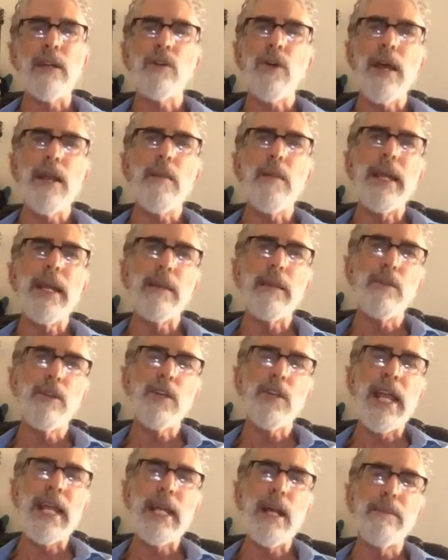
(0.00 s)
Try to make him
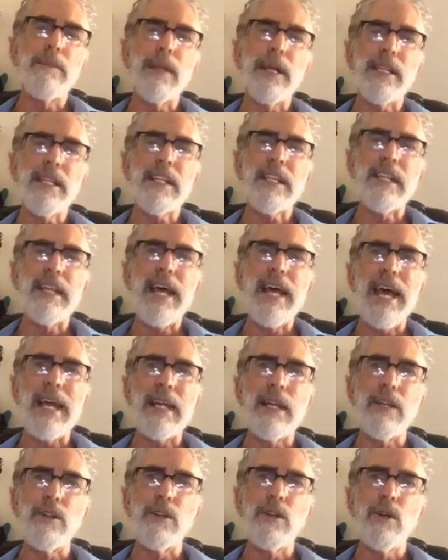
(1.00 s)
take up that slack
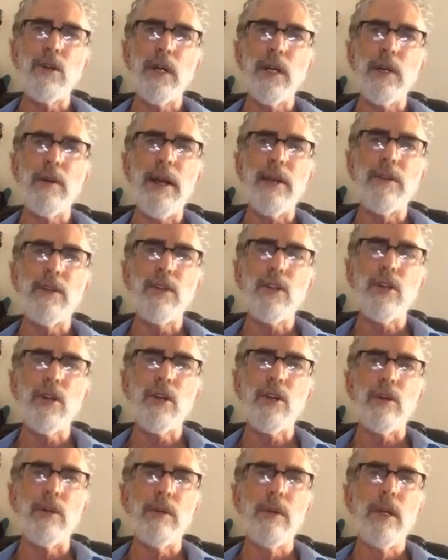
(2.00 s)
as you're going around the
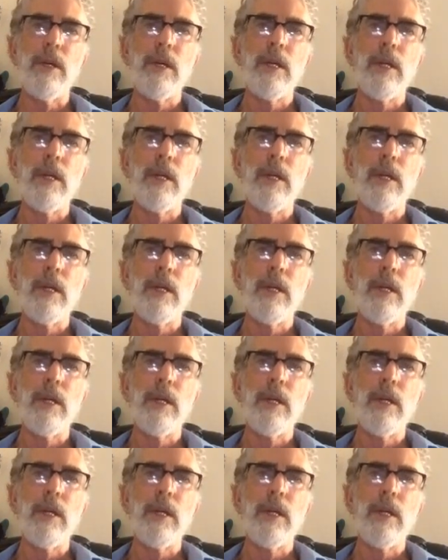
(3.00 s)
circle.